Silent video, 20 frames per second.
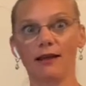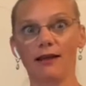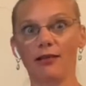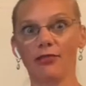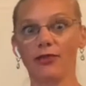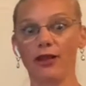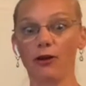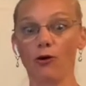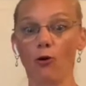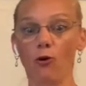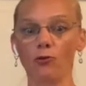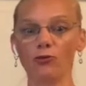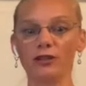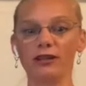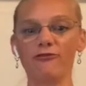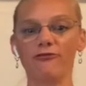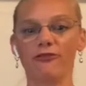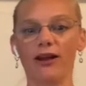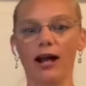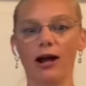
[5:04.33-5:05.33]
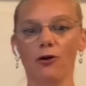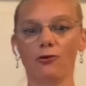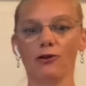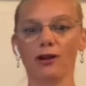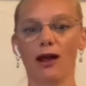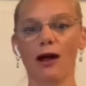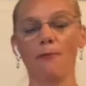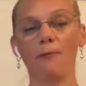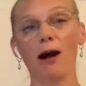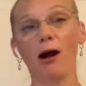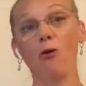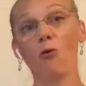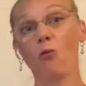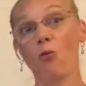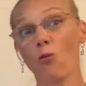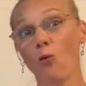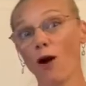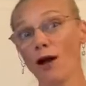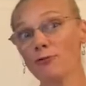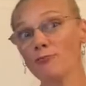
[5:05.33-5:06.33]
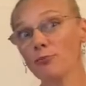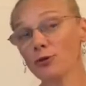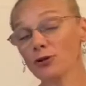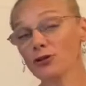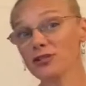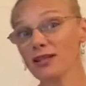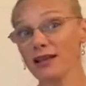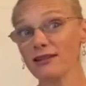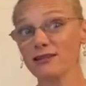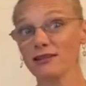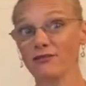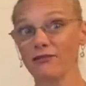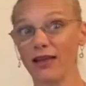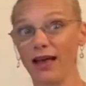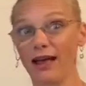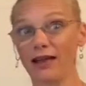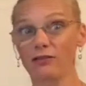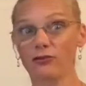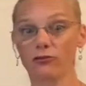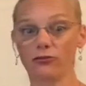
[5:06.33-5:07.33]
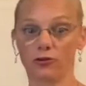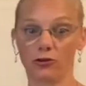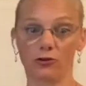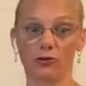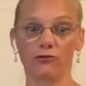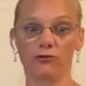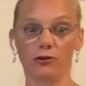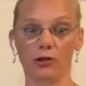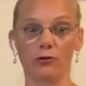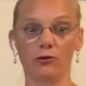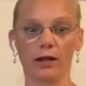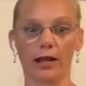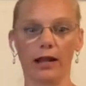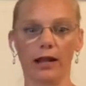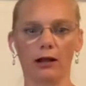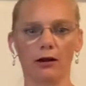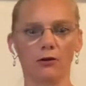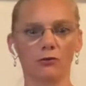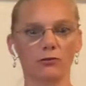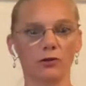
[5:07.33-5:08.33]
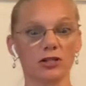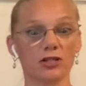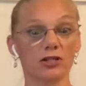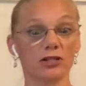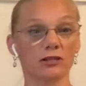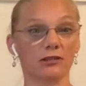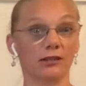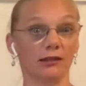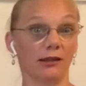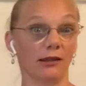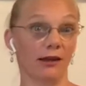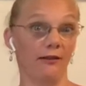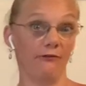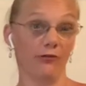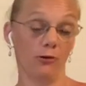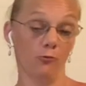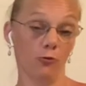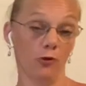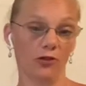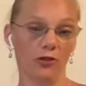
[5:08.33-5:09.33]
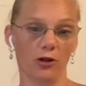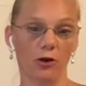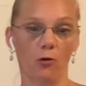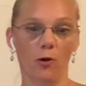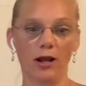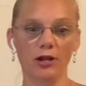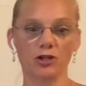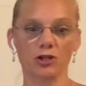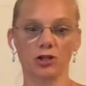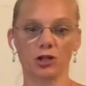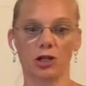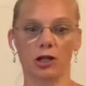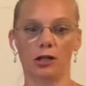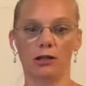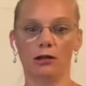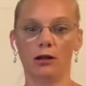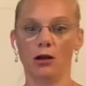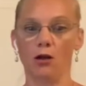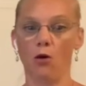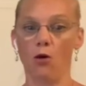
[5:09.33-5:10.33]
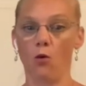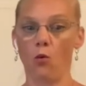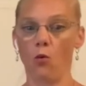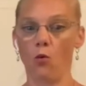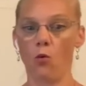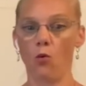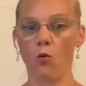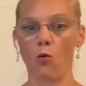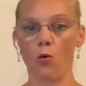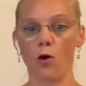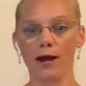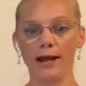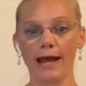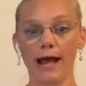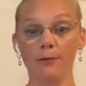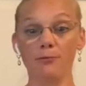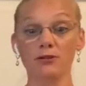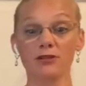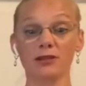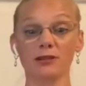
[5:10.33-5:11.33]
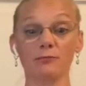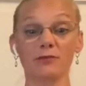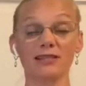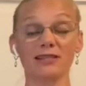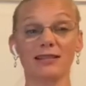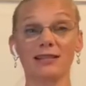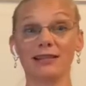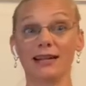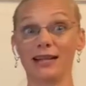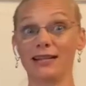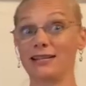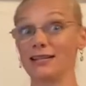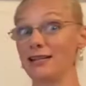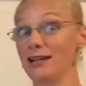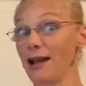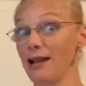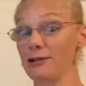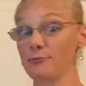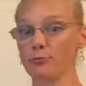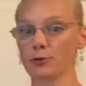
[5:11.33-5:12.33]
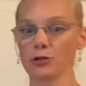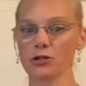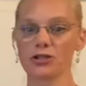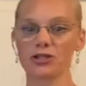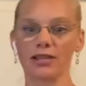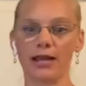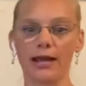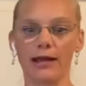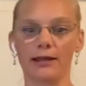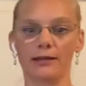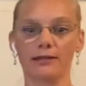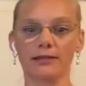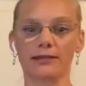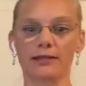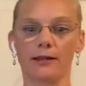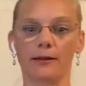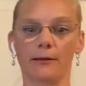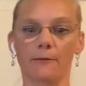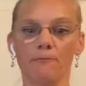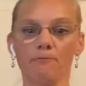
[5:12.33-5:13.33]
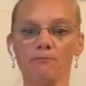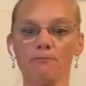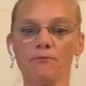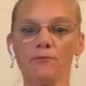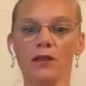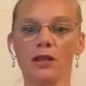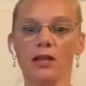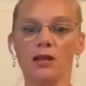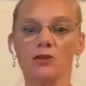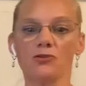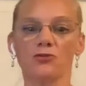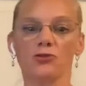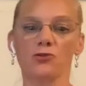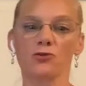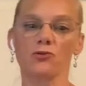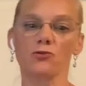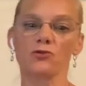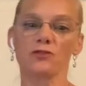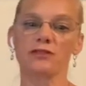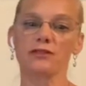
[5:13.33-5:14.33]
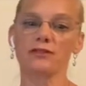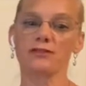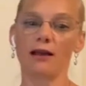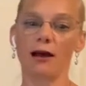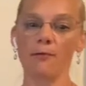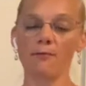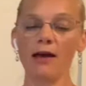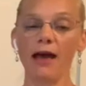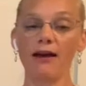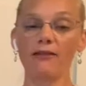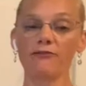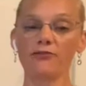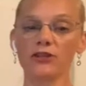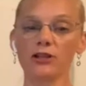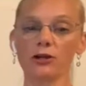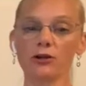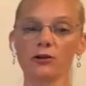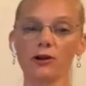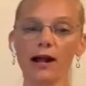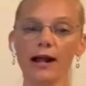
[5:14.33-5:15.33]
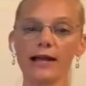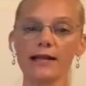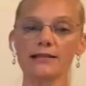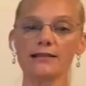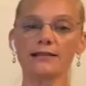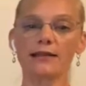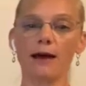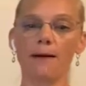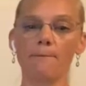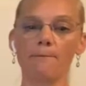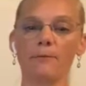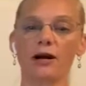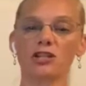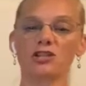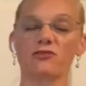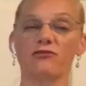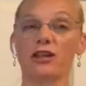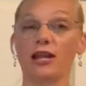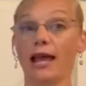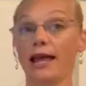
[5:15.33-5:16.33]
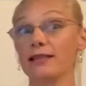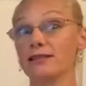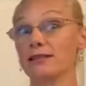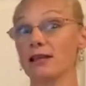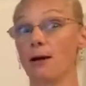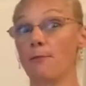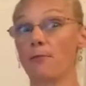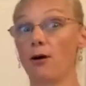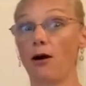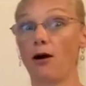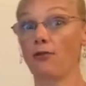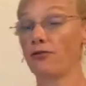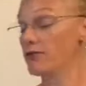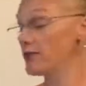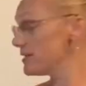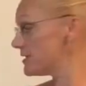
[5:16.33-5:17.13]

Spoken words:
they only found about 1% of that still floating, which left them with the question, what happened to the missing 99%? So some have theorized that much of it ends up on the